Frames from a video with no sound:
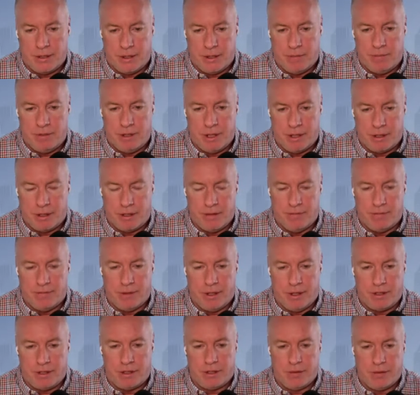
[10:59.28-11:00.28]
objective,
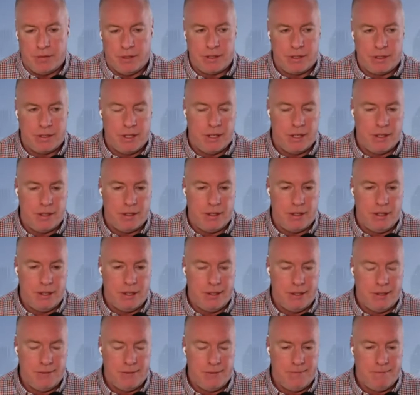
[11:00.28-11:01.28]
right? So it's not
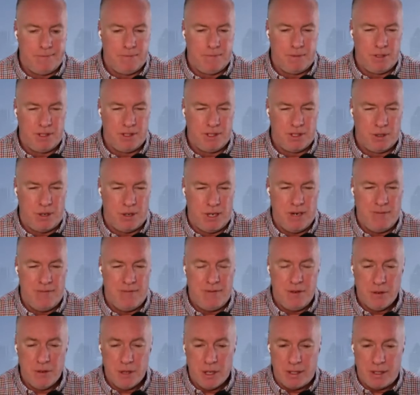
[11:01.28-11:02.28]
so
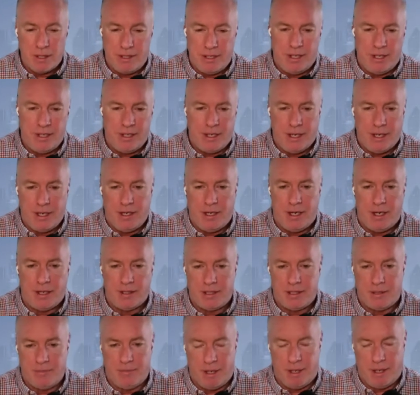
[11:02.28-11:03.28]
if you're a dedicated
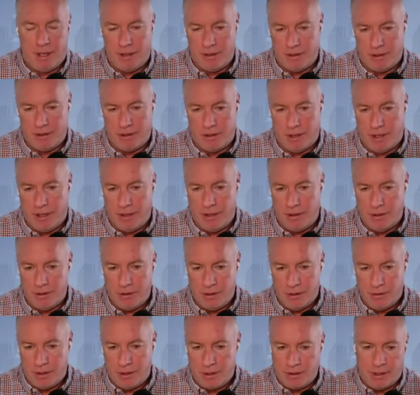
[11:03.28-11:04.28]
asset manager and you're
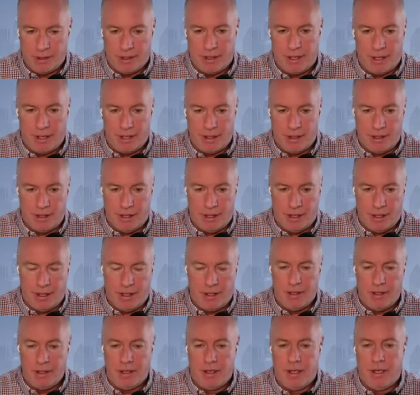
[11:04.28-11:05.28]
doing the day to
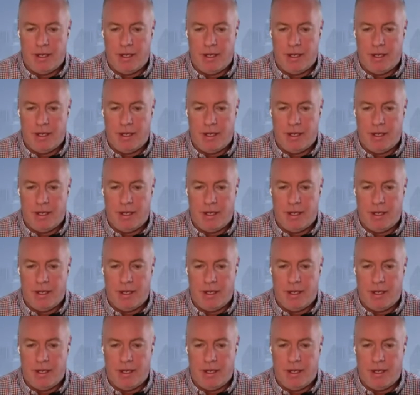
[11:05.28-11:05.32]
day,